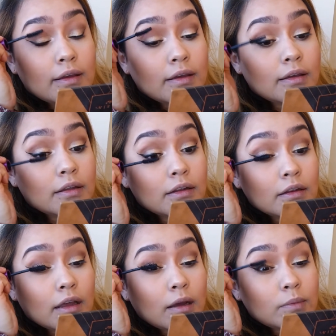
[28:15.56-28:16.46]

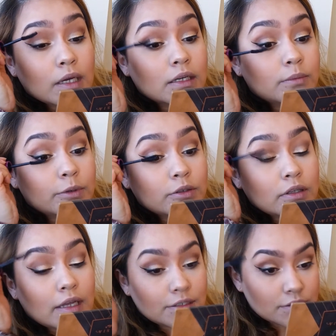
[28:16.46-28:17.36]
And I'm not gonna build
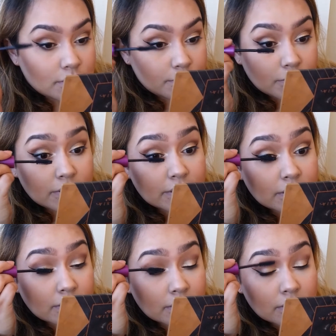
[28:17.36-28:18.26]
the lashes up or
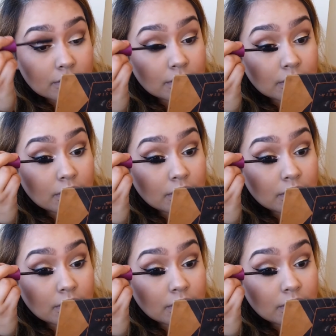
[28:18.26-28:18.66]
anything.